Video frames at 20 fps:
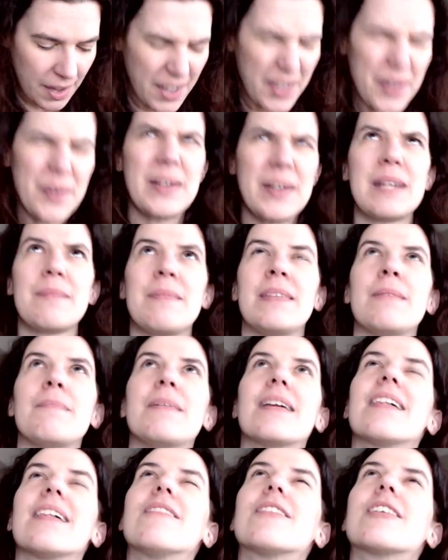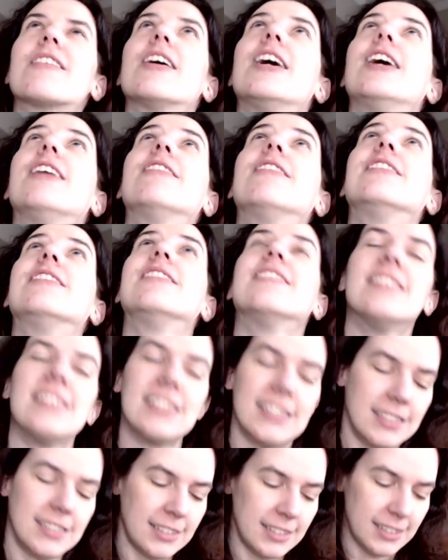oh, and I'm in the middle of a row.
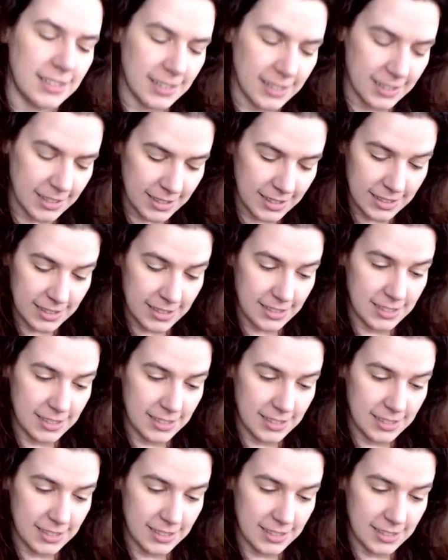Damn.